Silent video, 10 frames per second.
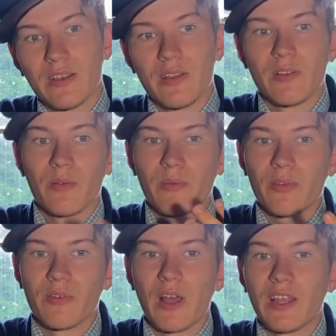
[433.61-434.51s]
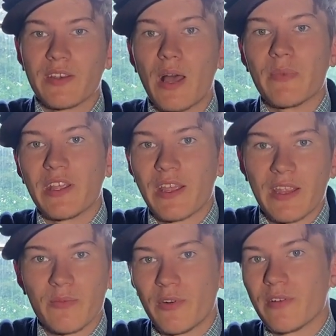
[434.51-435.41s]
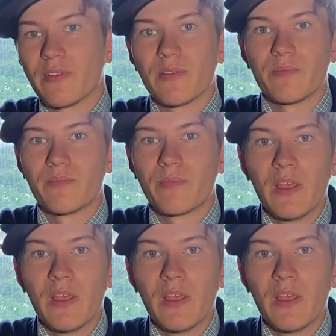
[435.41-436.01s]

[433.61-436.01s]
and then your non-dominant hand wear the